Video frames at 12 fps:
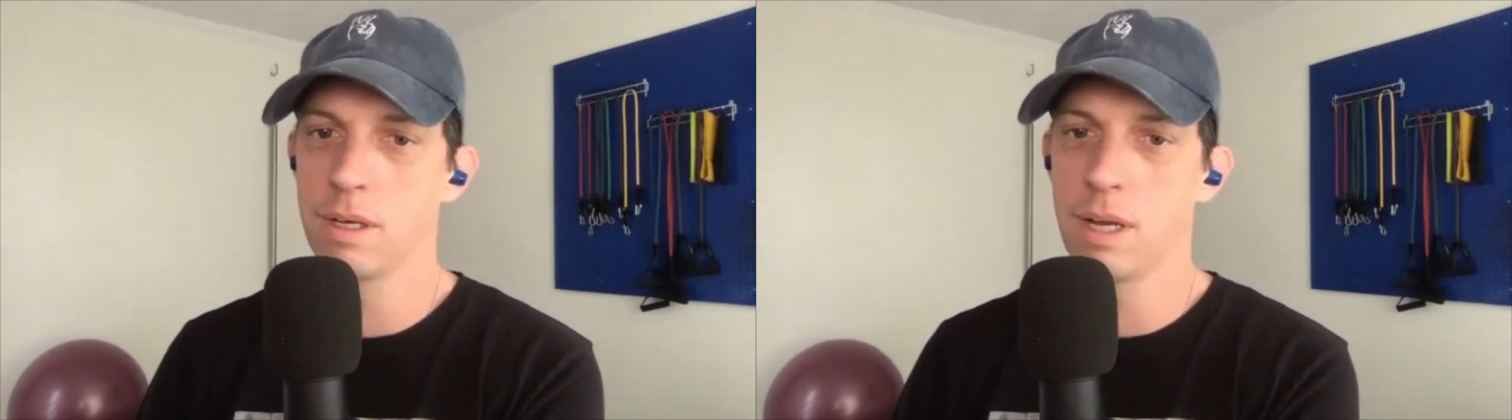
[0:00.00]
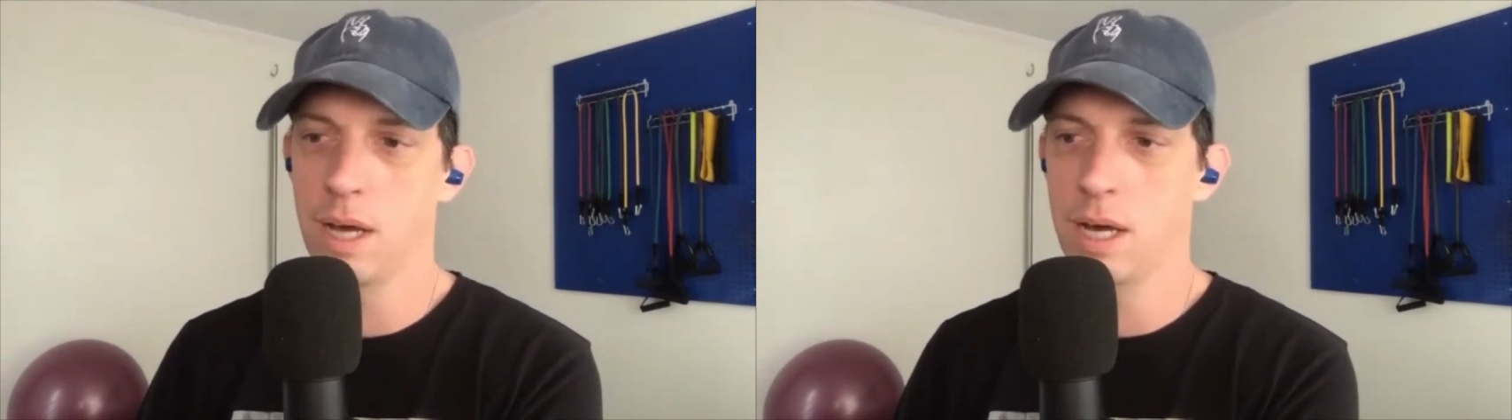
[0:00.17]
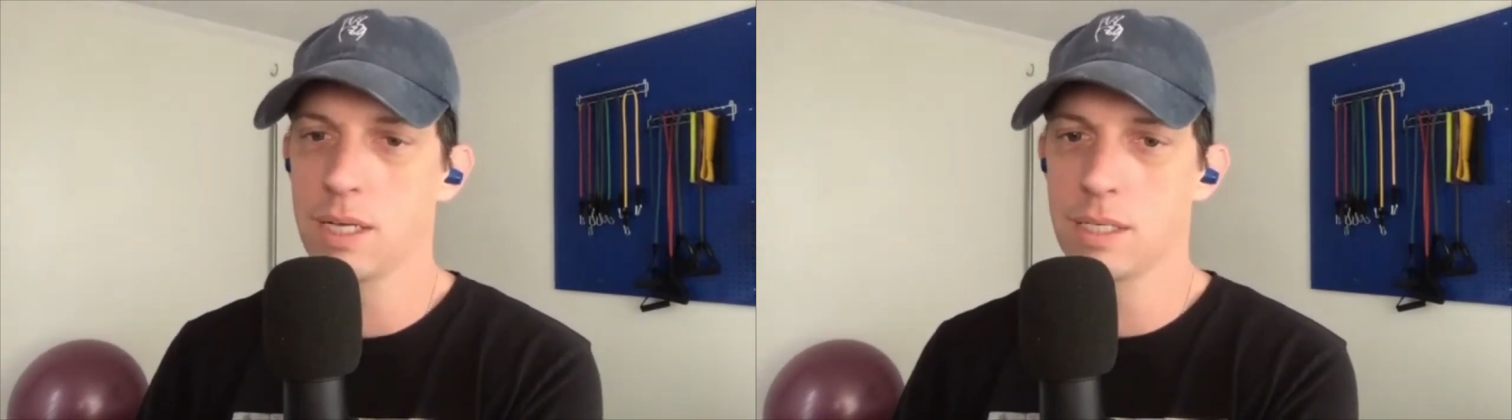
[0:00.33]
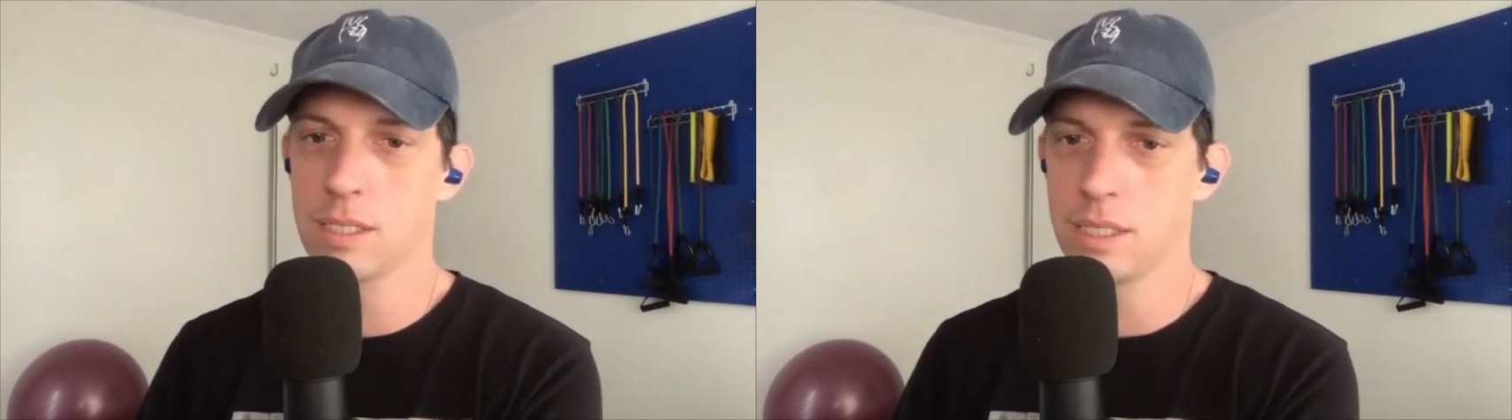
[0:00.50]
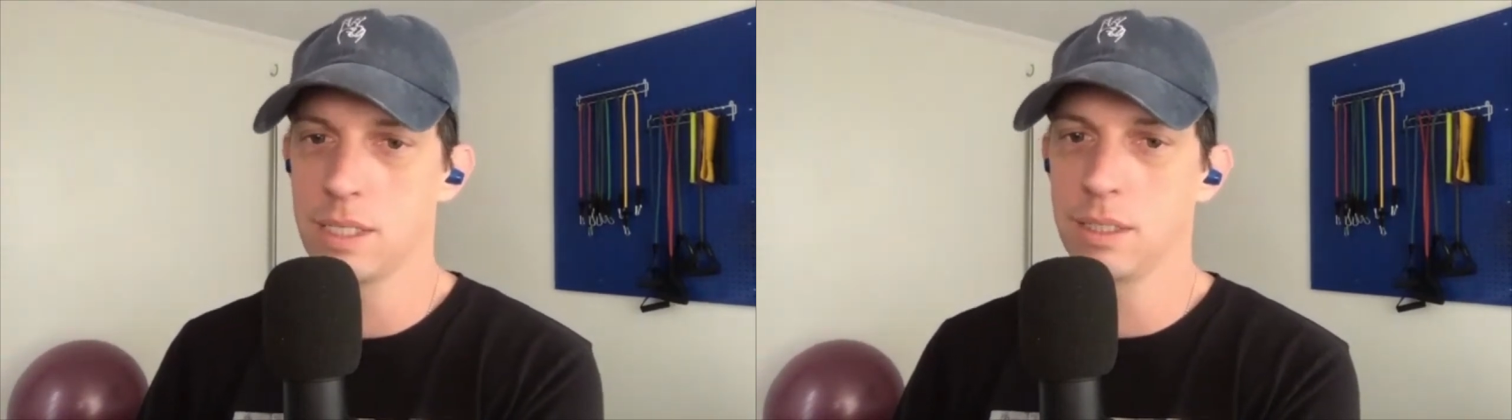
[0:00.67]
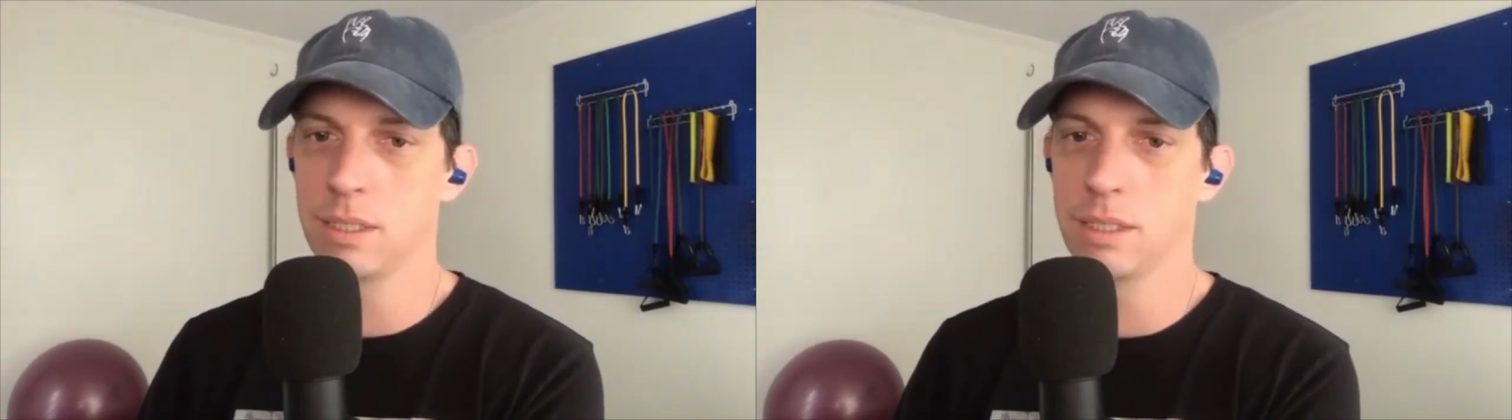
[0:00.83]
not
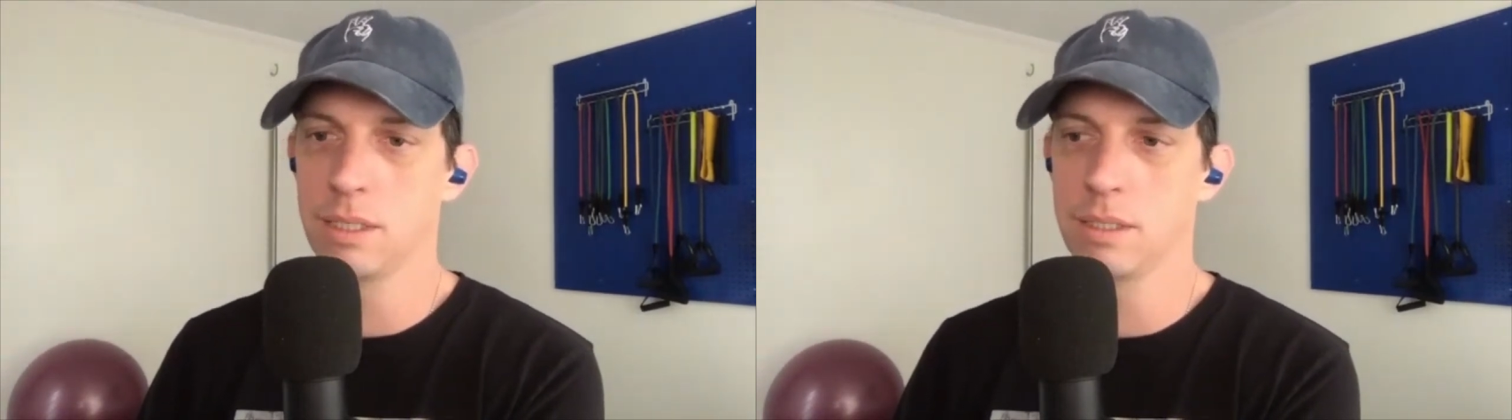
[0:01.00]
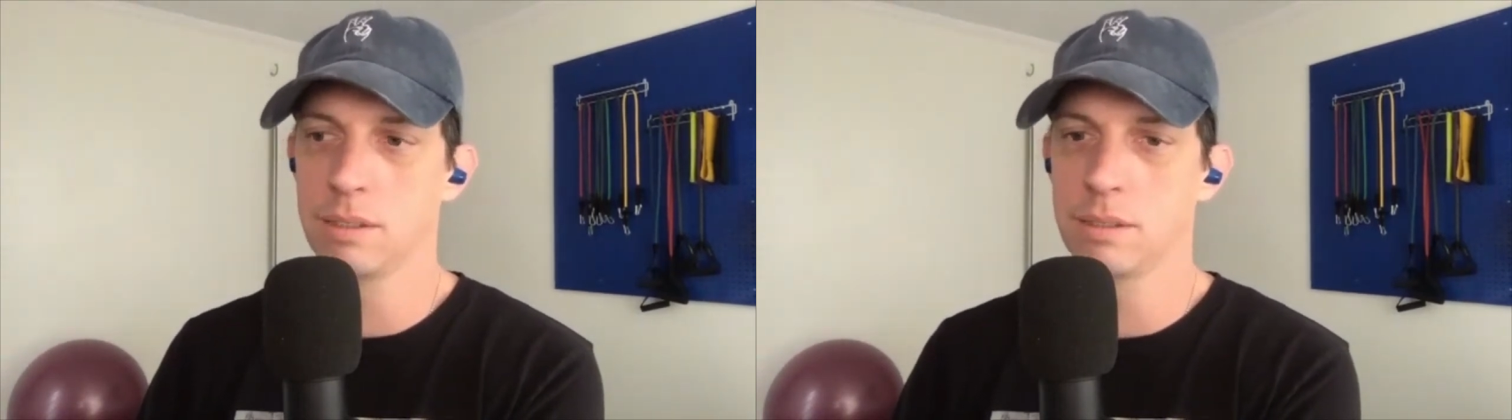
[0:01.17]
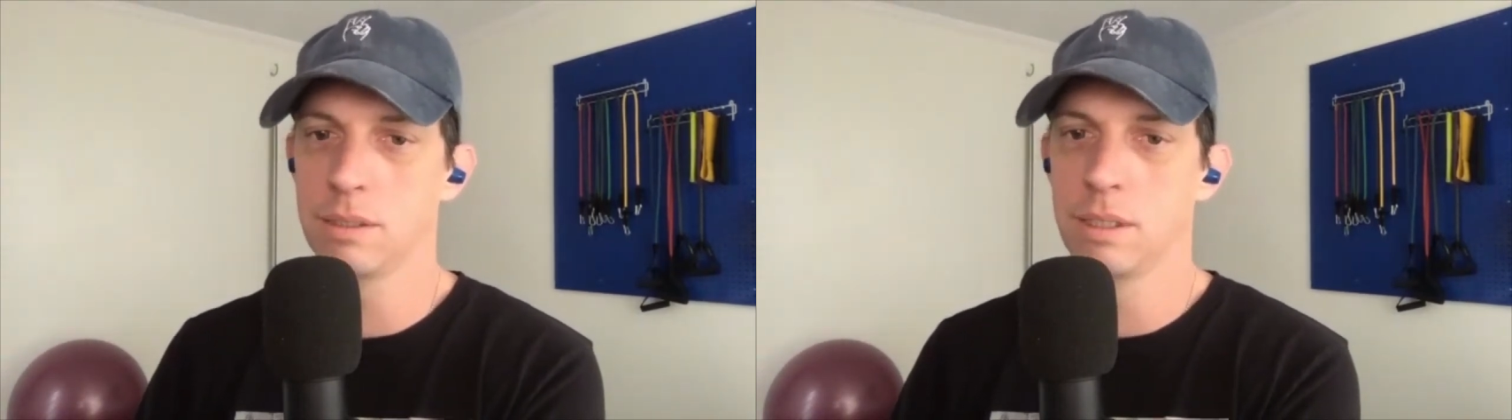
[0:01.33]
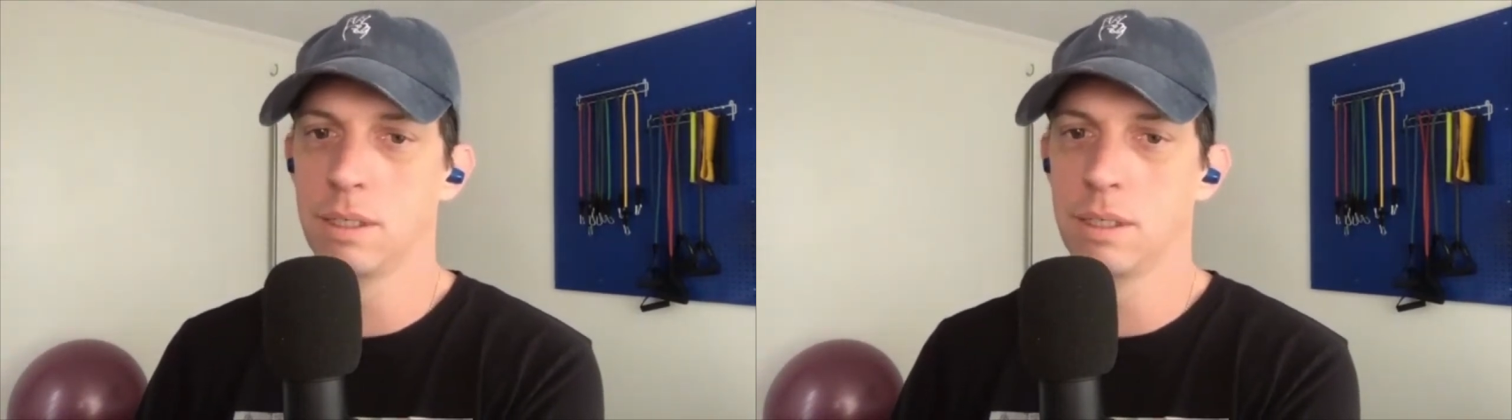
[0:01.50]
dealing